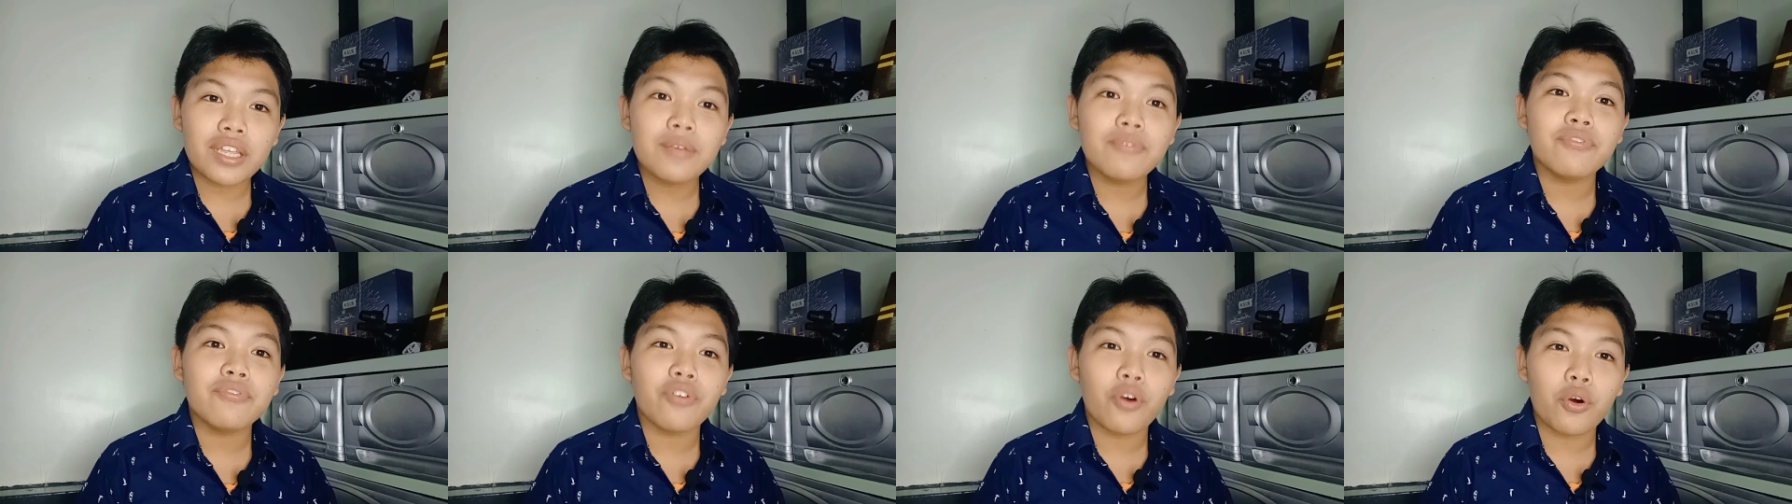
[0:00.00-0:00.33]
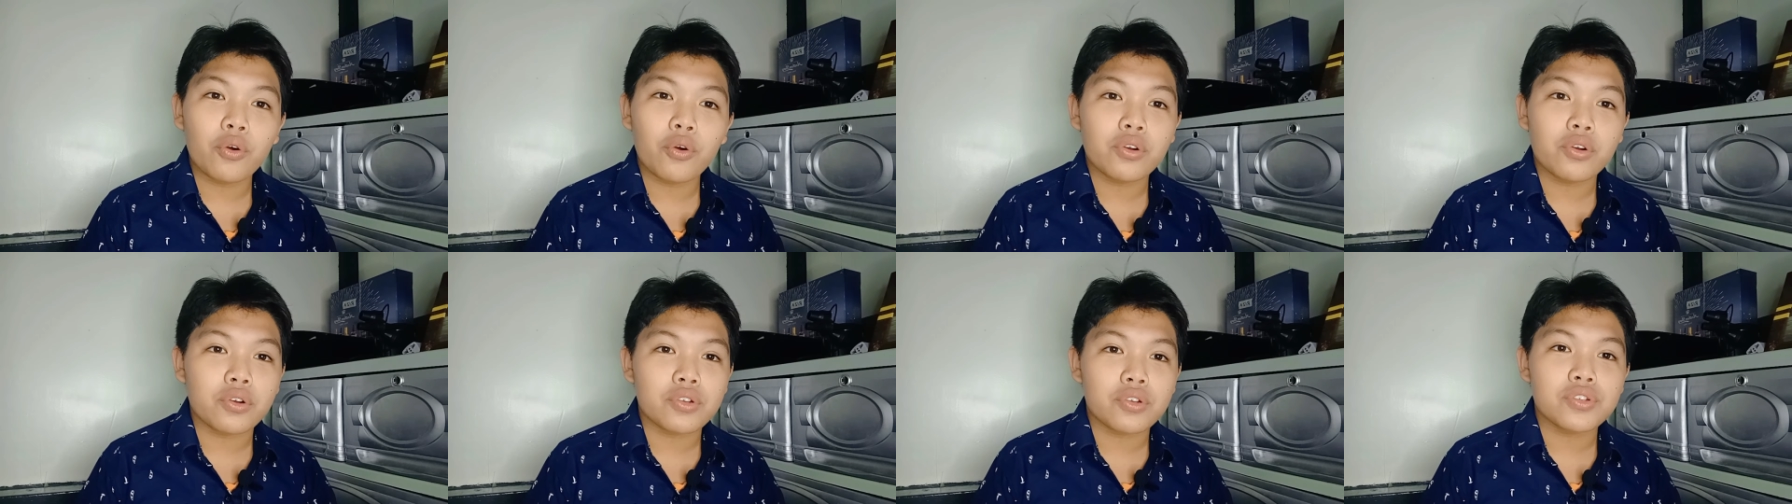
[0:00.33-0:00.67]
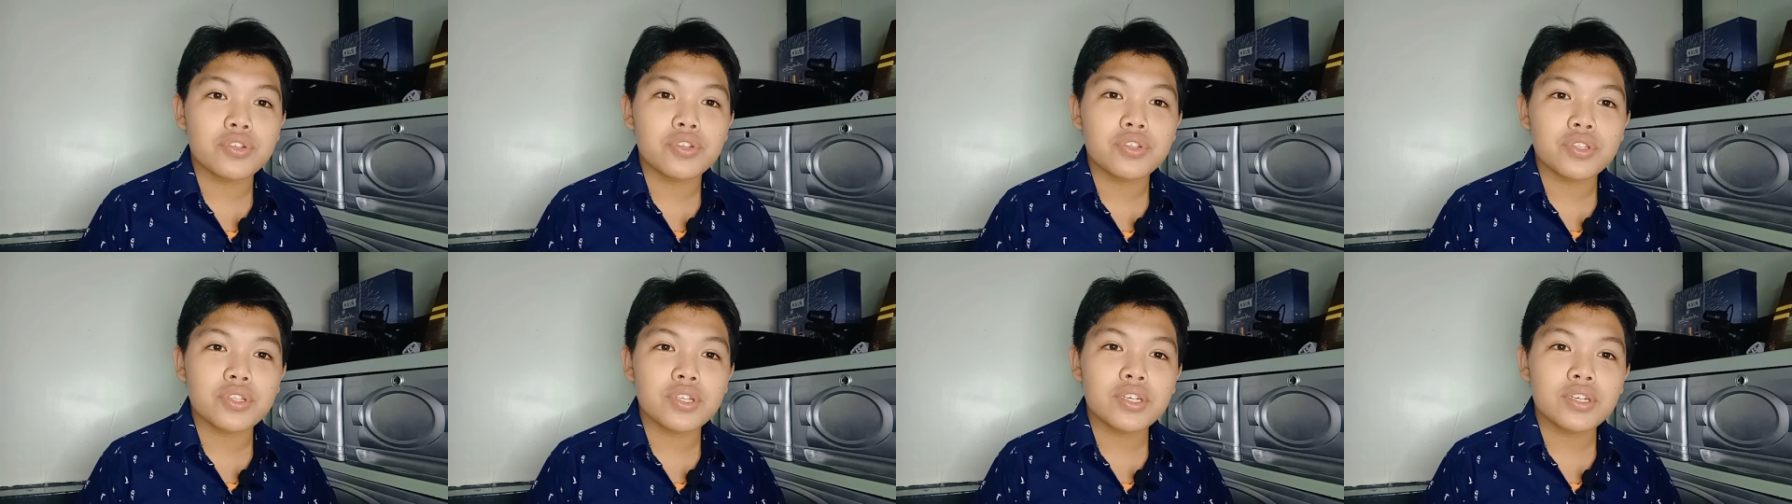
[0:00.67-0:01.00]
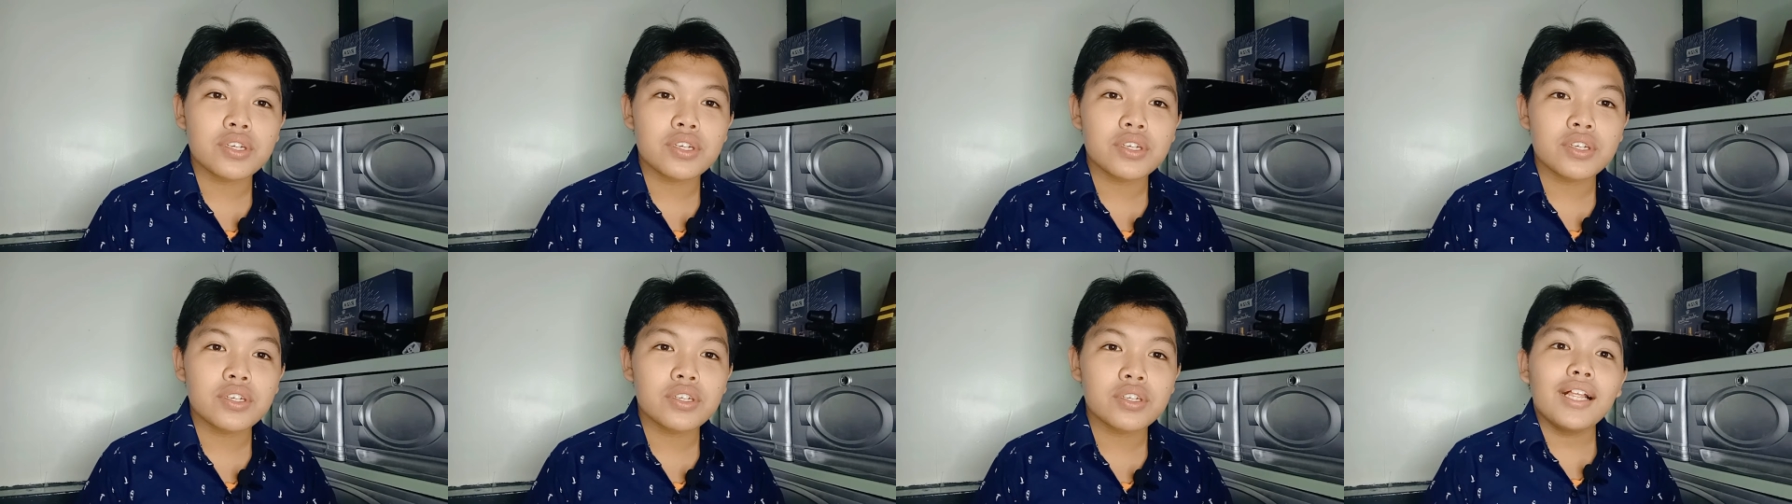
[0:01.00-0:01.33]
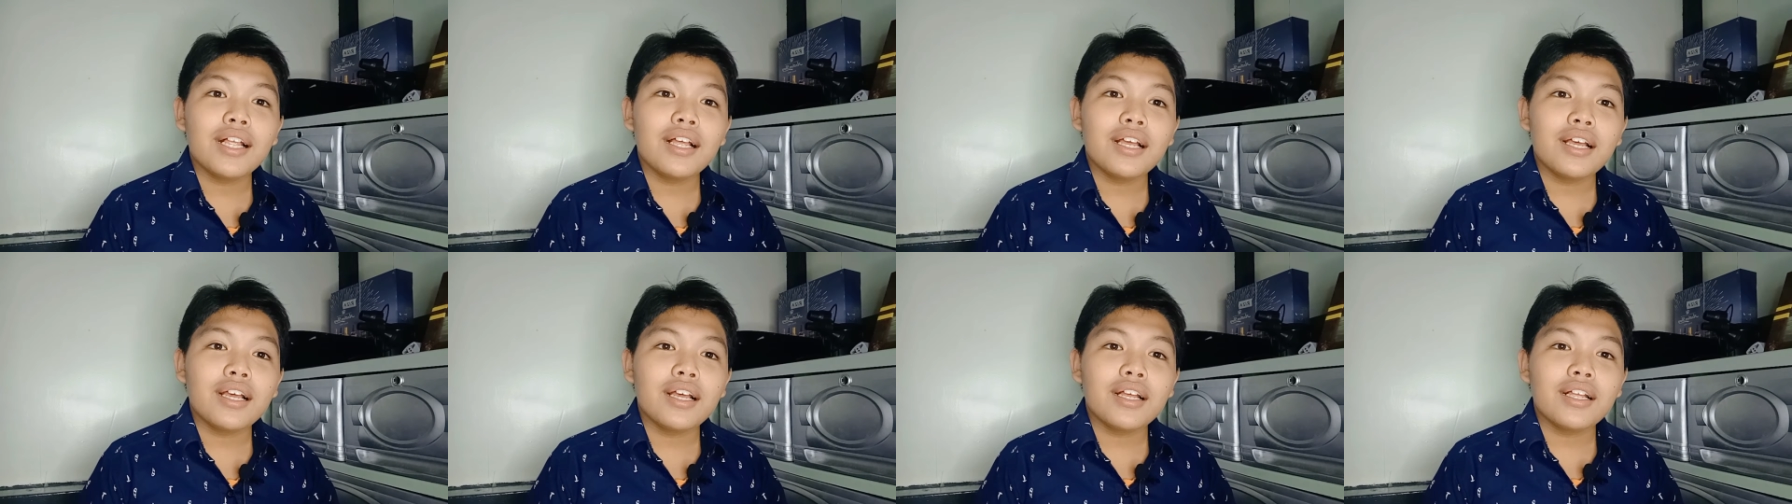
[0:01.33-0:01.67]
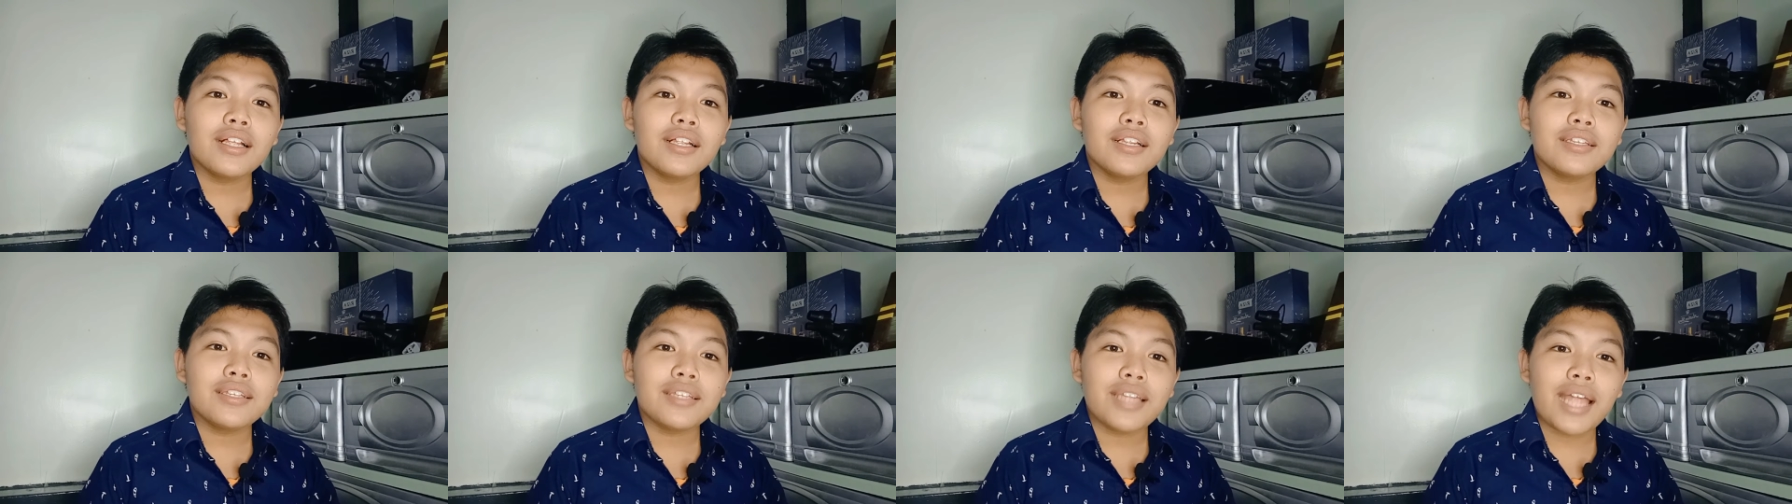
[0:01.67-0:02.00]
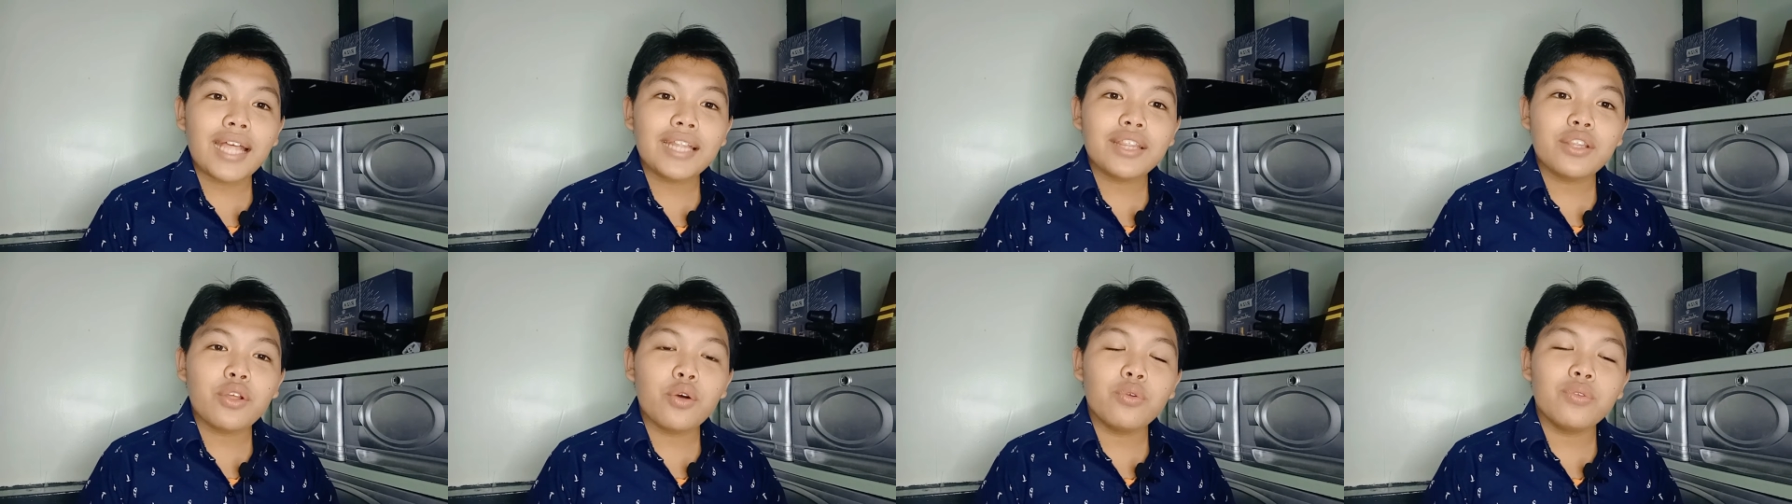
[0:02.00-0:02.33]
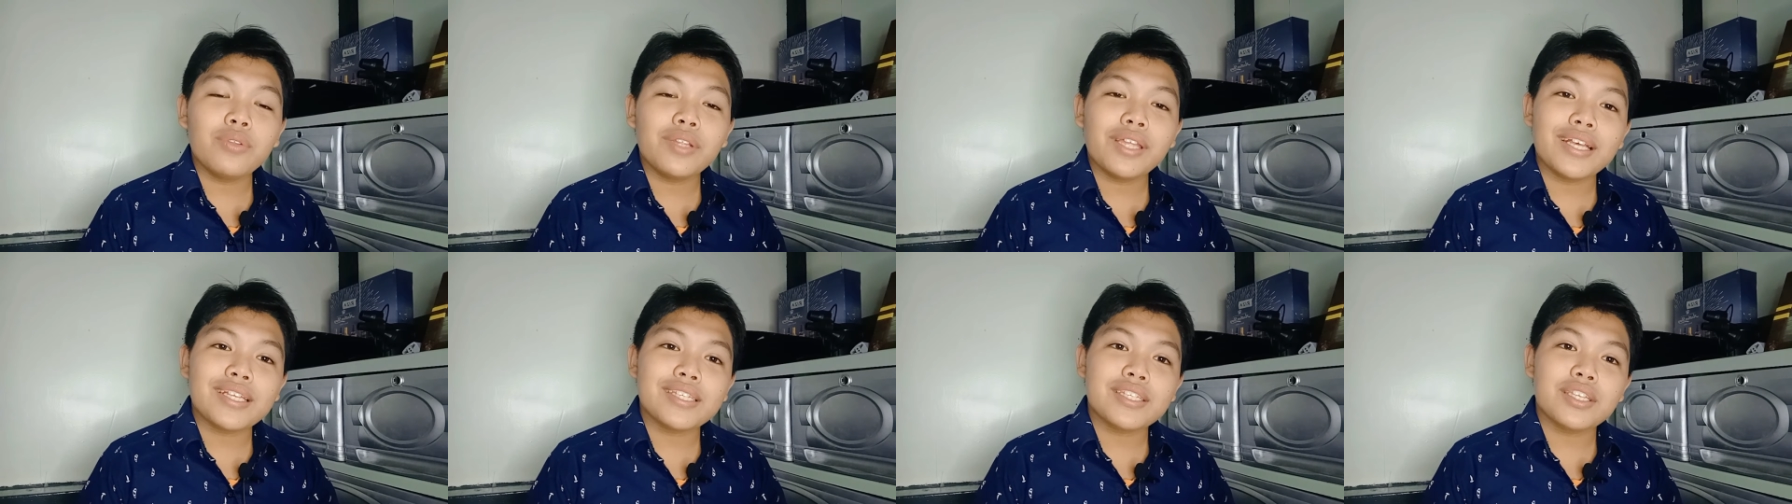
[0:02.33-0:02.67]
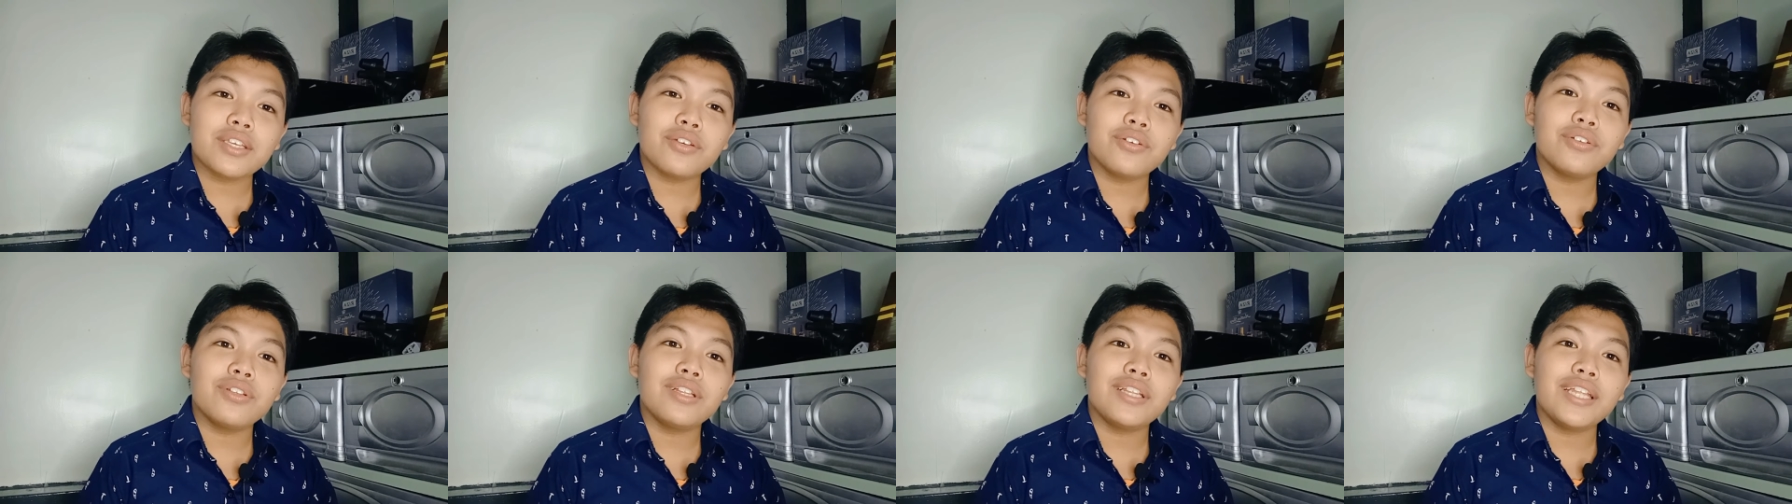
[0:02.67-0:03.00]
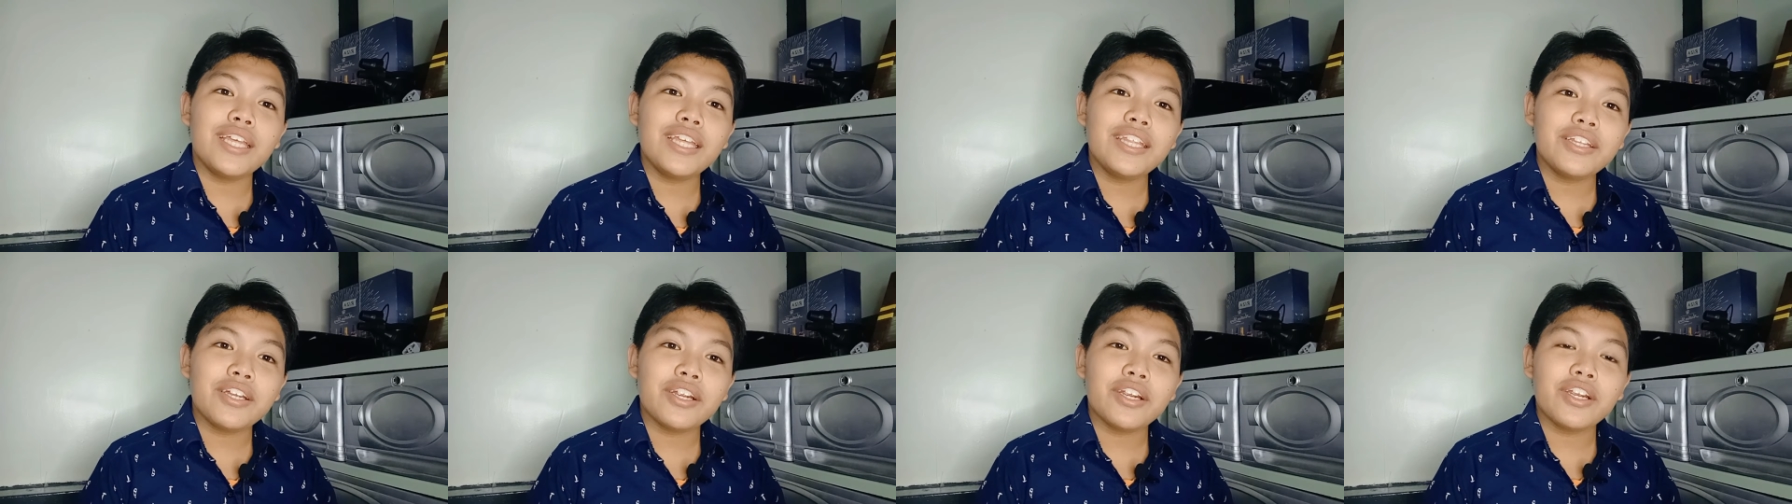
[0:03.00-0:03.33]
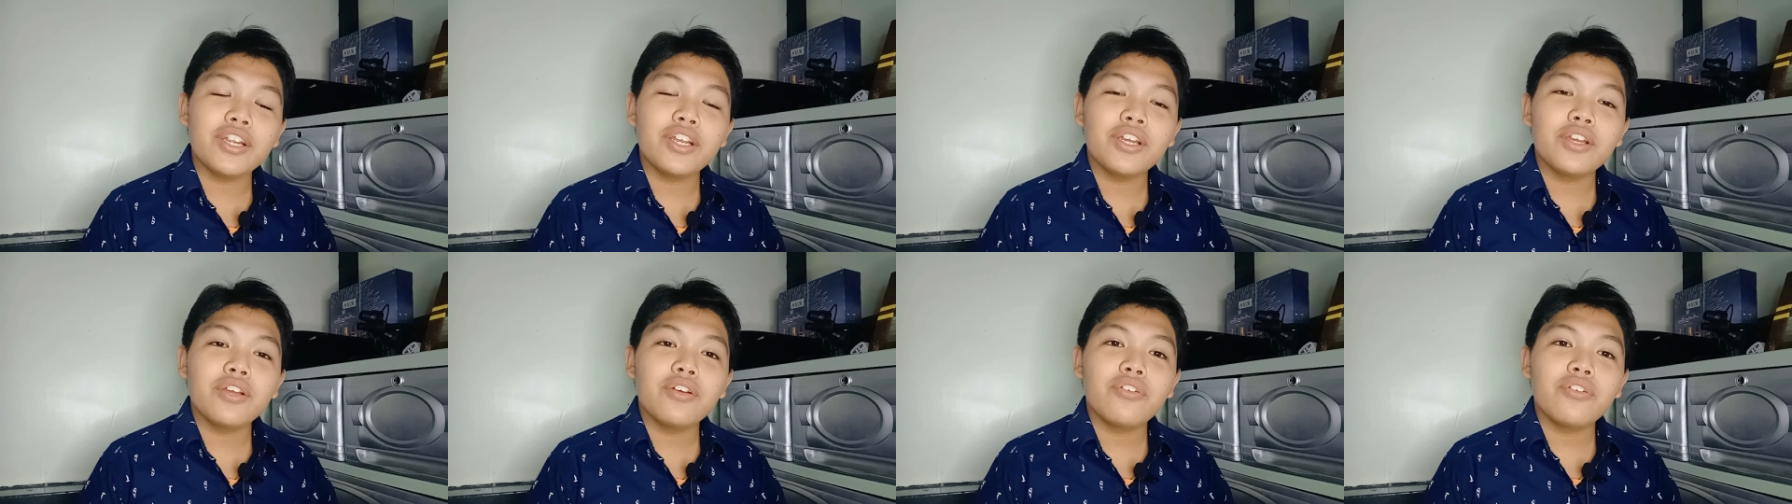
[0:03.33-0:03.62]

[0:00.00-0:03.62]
focused. Not only as a good leader,